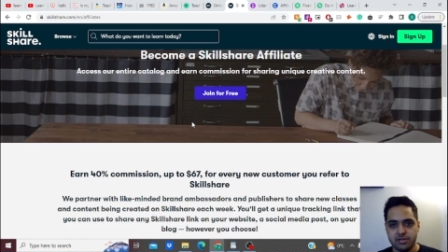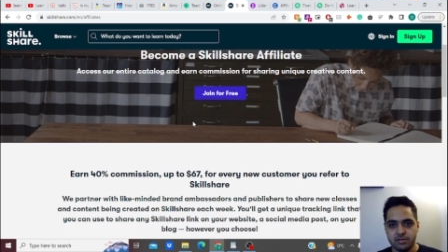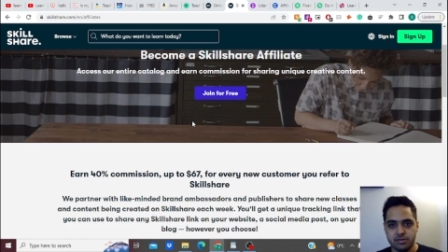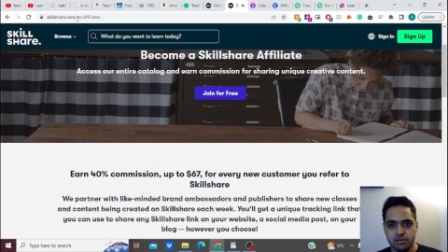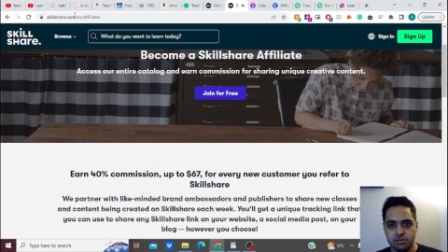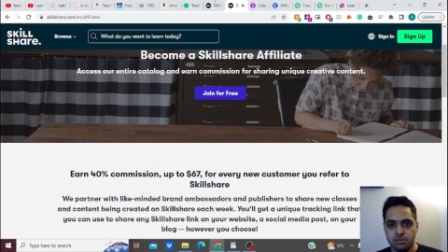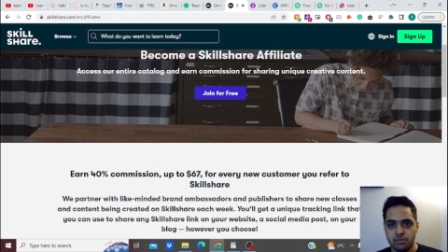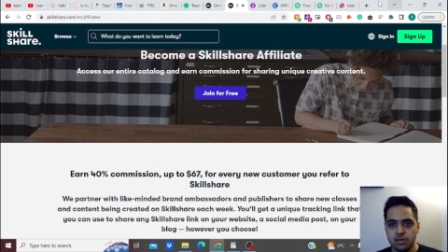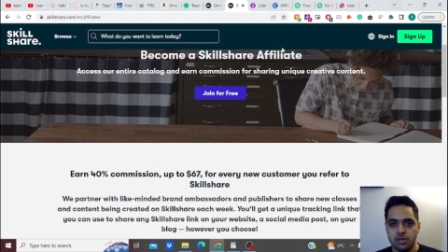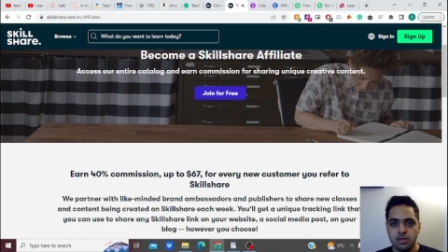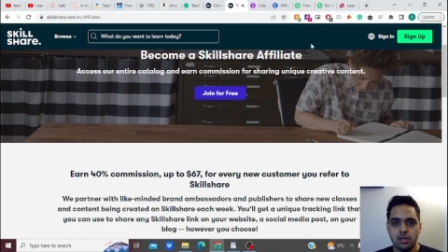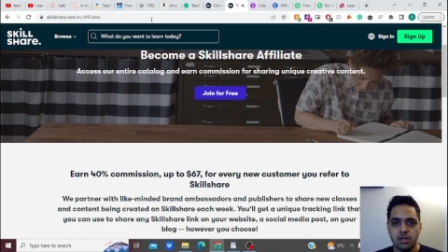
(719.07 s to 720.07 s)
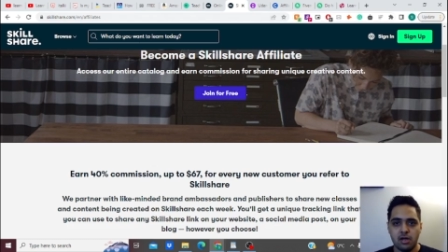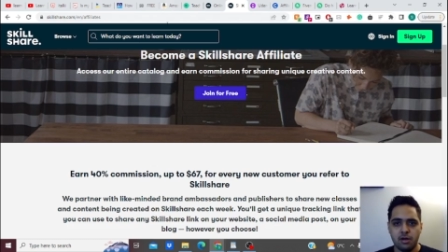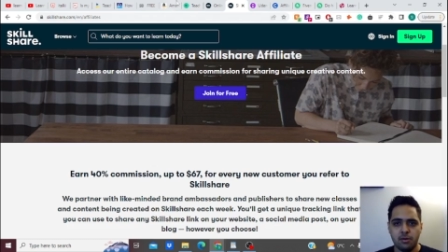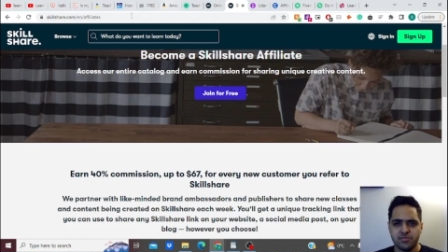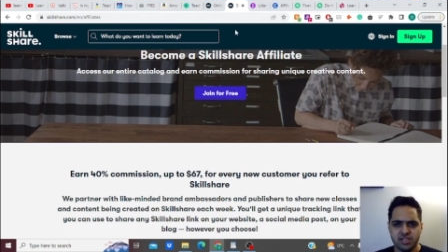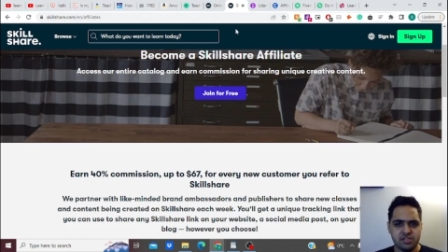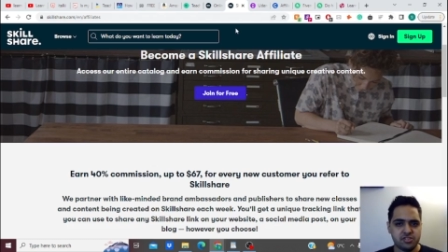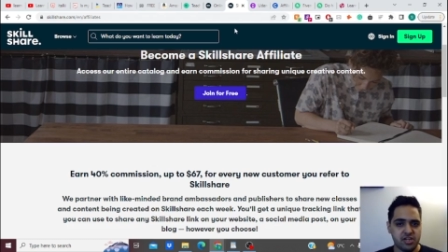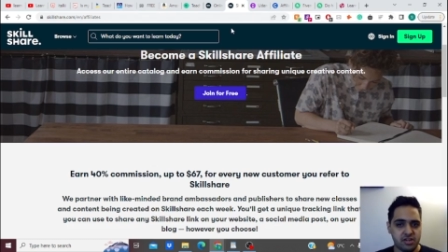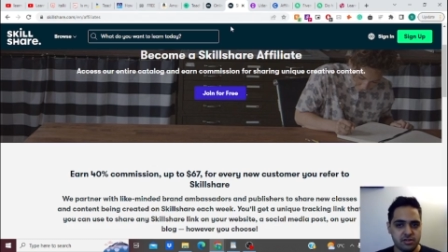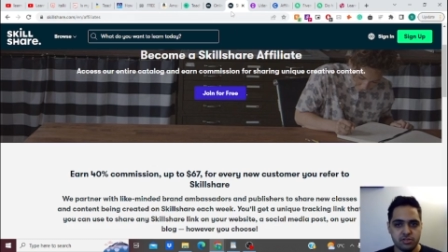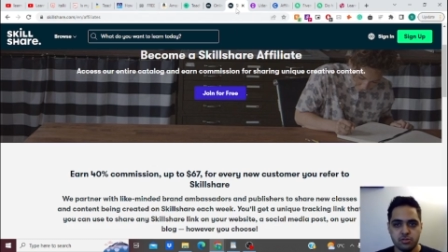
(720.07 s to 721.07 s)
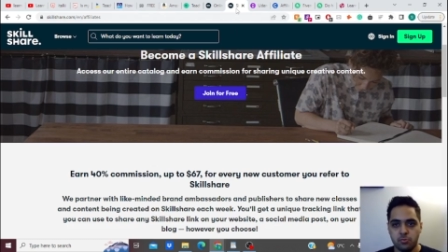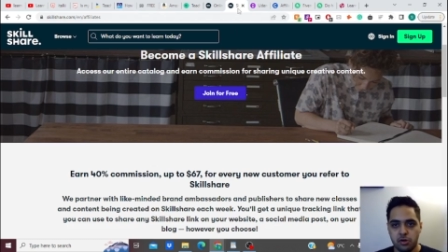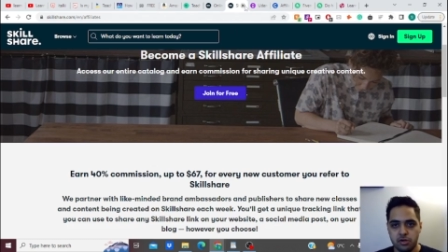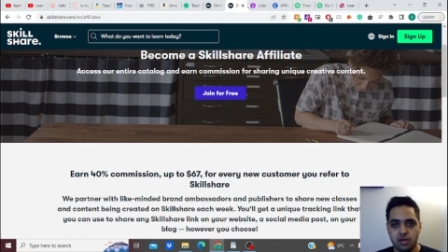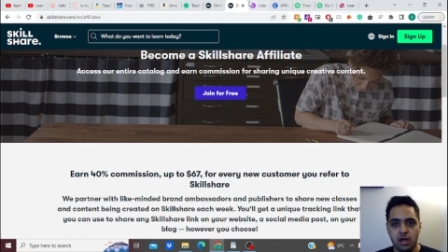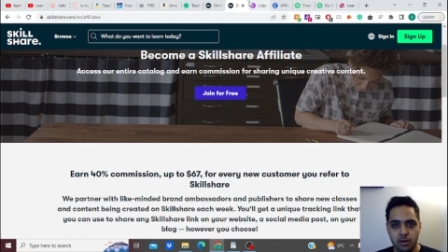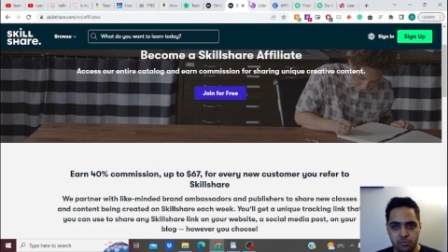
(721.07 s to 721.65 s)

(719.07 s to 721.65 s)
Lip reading: So Skillshare is what I